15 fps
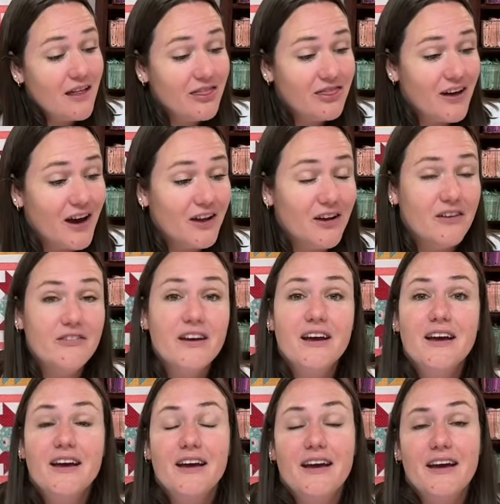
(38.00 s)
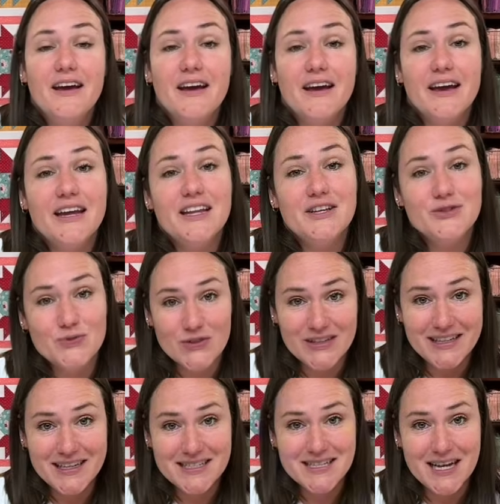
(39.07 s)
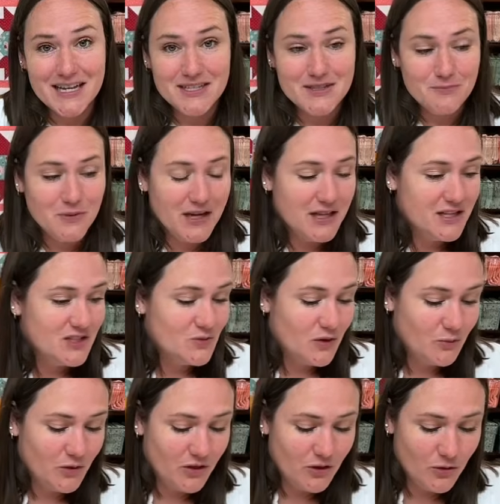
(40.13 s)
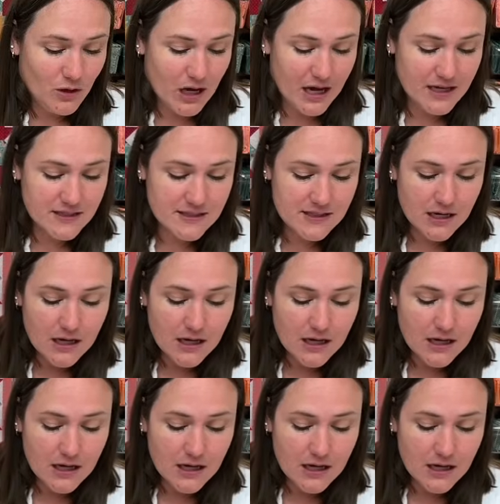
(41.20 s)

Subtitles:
thought of, and he's really excited to play this one with you guys.